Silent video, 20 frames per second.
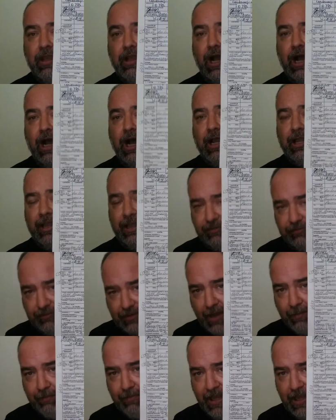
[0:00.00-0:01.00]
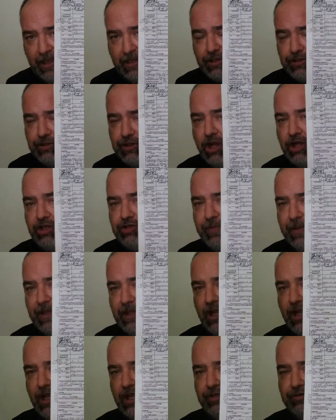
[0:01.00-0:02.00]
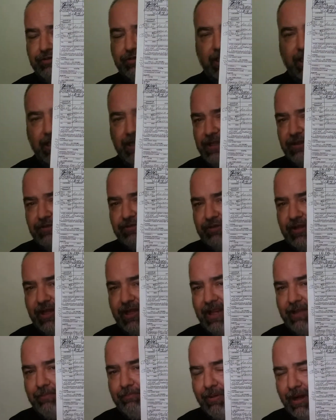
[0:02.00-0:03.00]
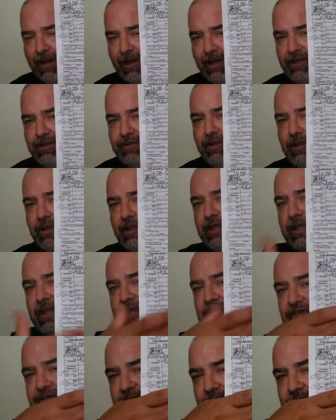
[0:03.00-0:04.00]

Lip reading: he stopped being a judge because he didn't set a bond. He set a